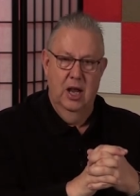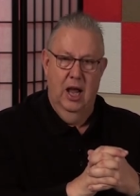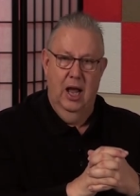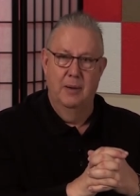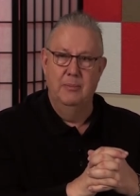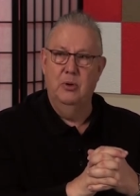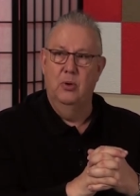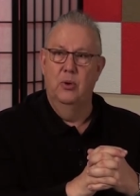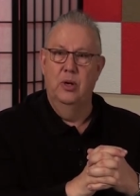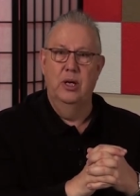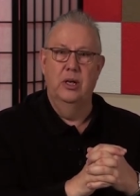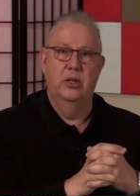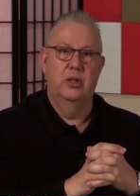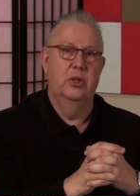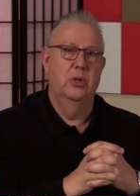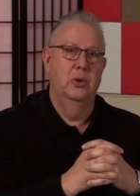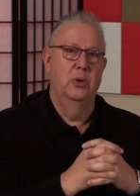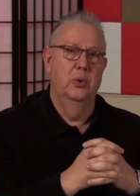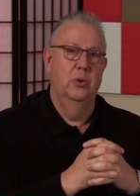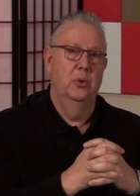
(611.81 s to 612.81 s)
I'm going
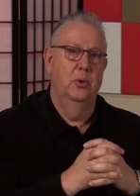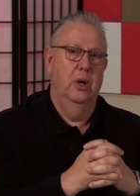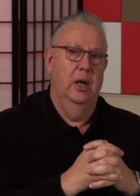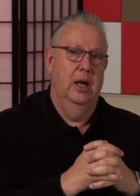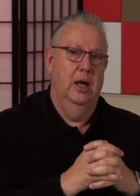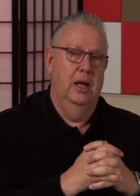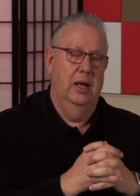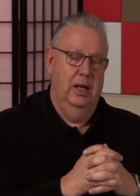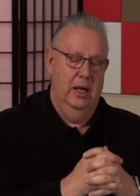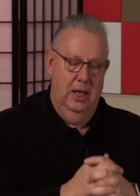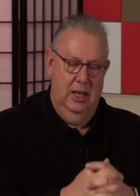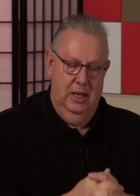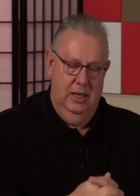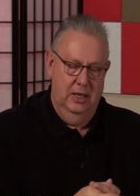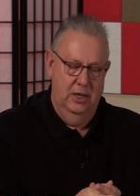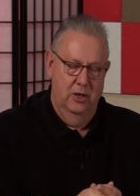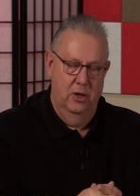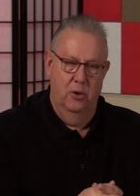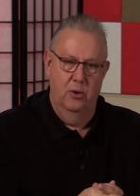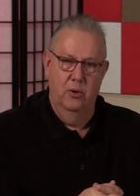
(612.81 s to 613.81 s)
to, uh, I,
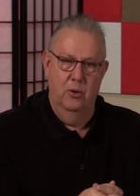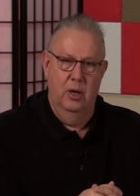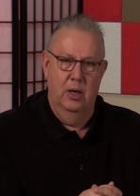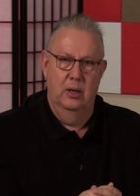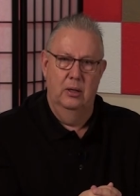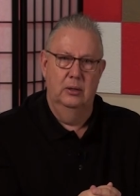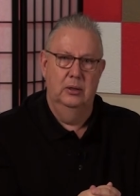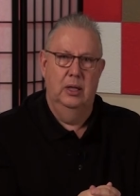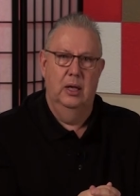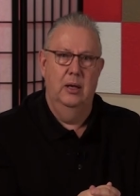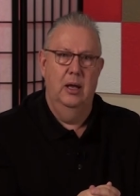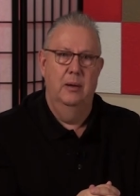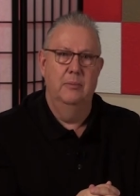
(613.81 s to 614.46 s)
you know, uh,